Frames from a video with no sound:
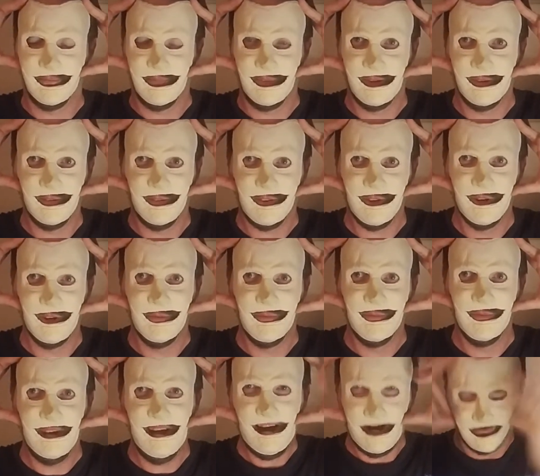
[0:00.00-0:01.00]
So,
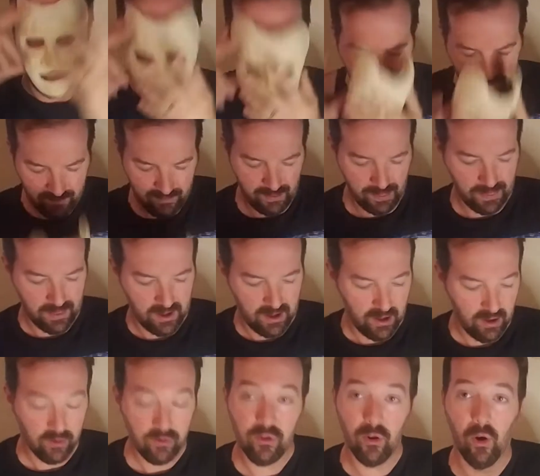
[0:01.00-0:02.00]
yeah.
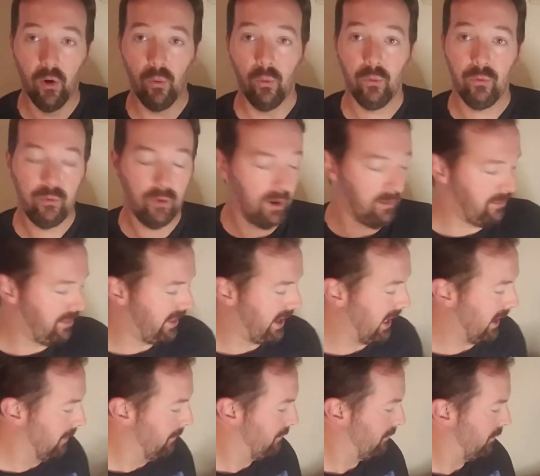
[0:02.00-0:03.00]
So from
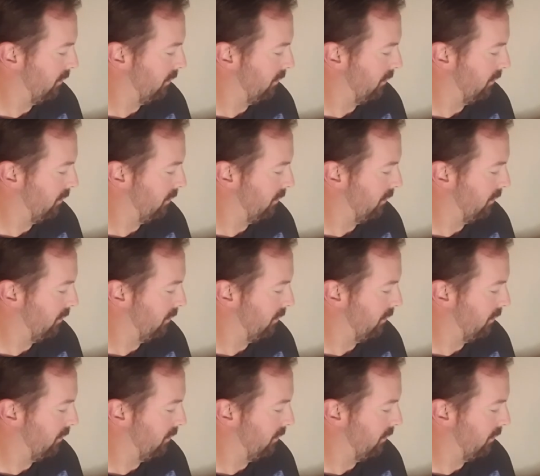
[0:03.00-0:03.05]
there,